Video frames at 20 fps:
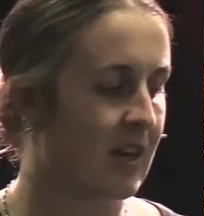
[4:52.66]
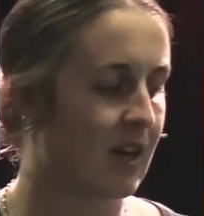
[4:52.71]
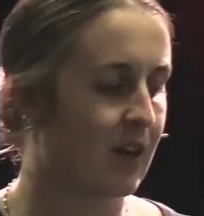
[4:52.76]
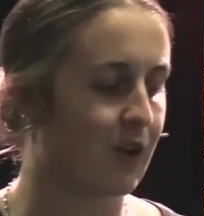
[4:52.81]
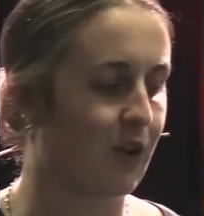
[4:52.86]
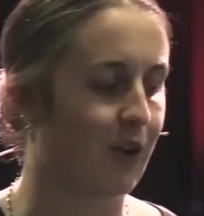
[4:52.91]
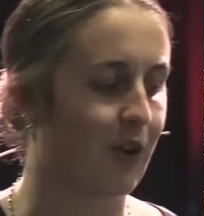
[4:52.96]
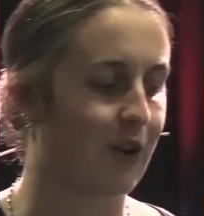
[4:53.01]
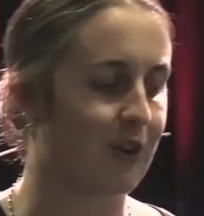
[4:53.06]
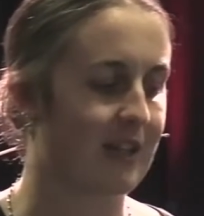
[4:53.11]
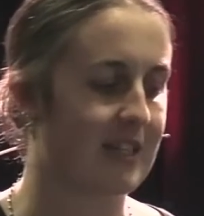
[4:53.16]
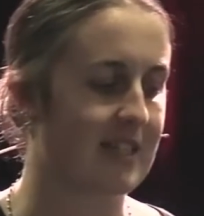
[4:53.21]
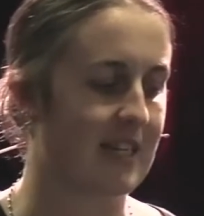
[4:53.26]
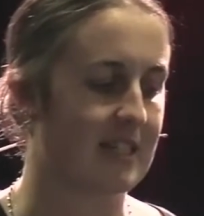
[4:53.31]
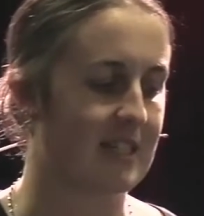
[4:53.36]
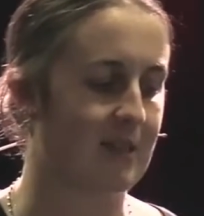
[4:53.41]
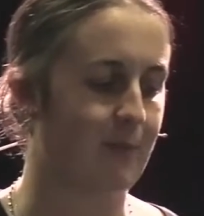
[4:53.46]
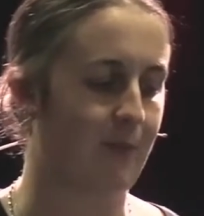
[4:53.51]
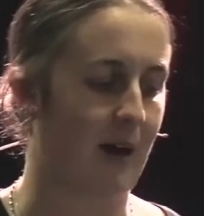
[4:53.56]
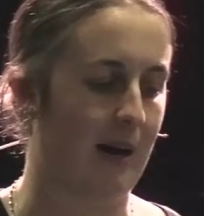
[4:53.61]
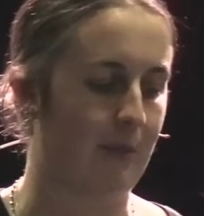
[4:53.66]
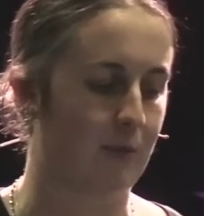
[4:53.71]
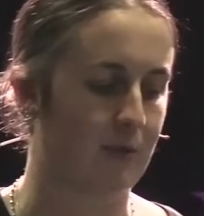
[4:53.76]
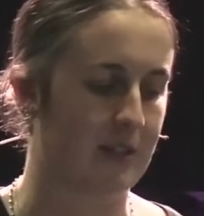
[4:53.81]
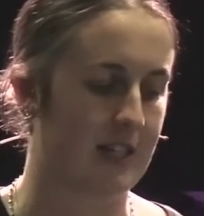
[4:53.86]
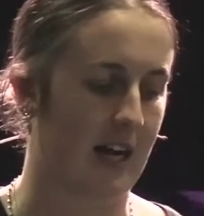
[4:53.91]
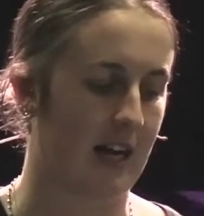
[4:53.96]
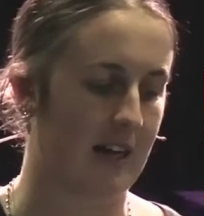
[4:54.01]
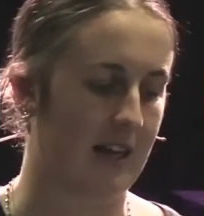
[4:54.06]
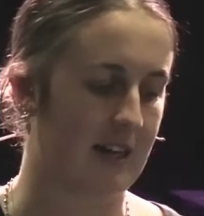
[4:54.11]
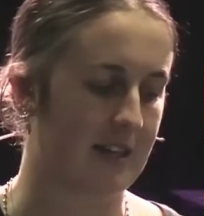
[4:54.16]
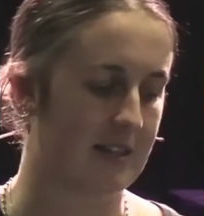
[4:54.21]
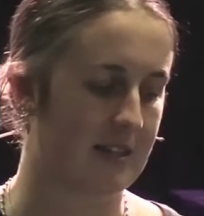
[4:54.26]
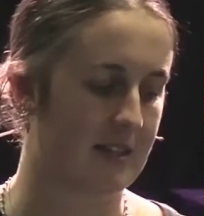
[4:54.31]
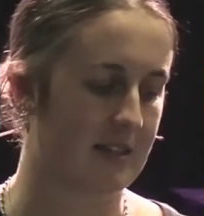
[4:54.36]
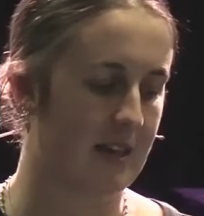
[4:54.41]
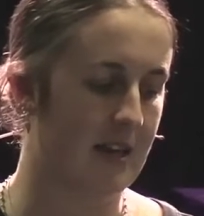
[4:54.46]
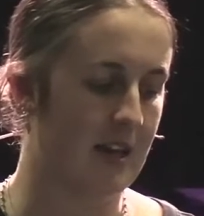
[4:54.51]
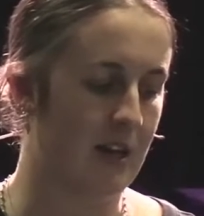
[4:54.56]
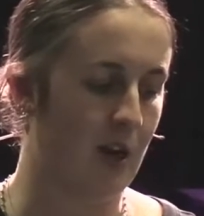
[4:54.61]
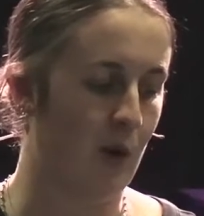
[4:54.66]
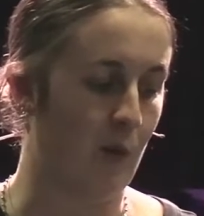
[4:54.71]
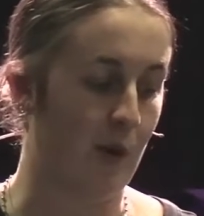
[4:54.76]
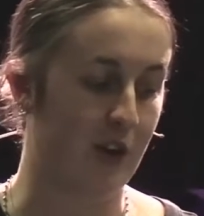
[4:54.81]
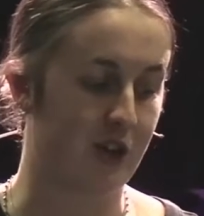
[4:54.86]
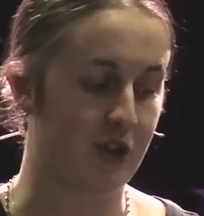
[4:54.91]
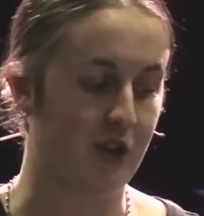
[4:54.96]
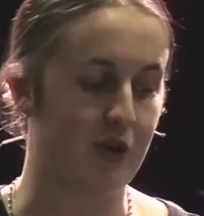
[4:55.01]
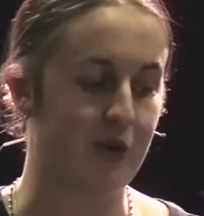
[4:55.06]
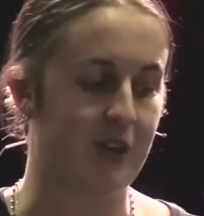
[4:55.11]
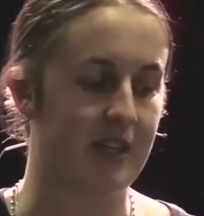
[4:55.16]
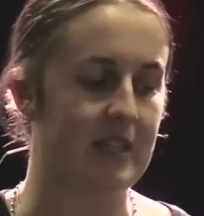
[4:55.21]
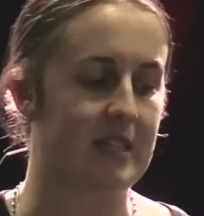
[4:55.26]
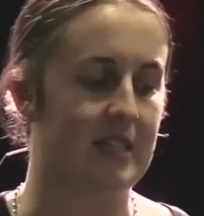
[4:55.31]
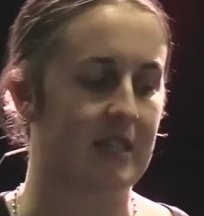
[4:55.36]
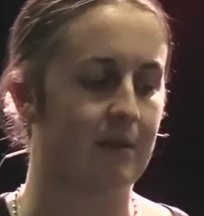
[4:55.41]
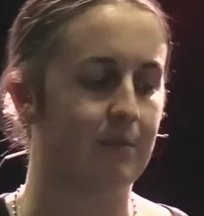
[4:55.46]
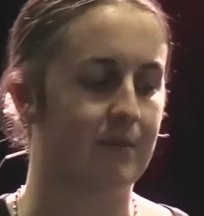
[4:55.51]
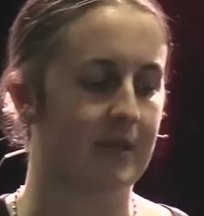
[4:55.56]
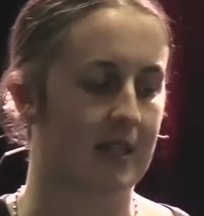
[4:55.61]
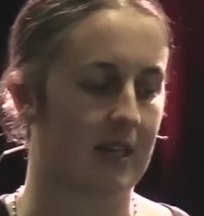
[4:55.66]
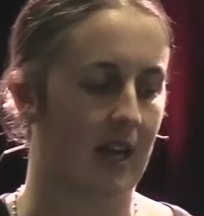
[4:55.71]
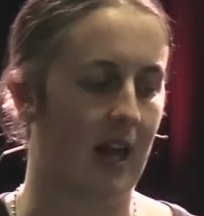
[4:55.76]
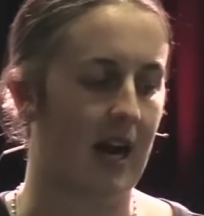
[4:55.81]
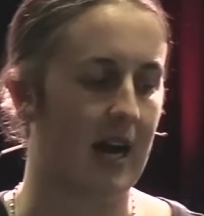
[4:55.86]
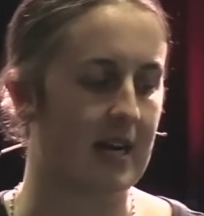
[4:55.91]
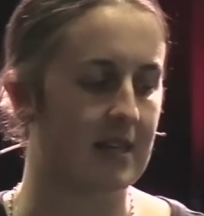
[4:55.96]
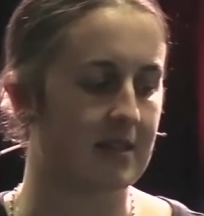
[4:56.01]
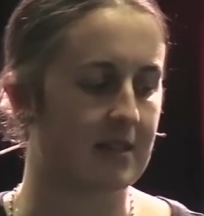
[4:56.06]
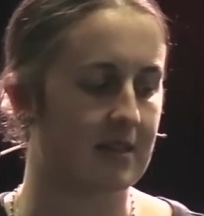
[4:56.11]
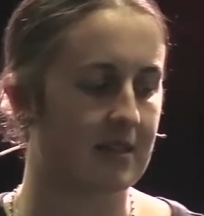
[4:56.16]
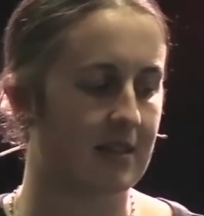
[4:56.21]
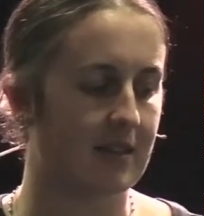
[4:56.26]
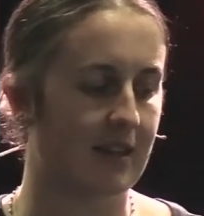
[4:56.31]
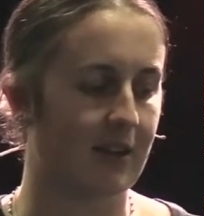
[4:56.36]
Not only does the Bible tell us where true contentment lies,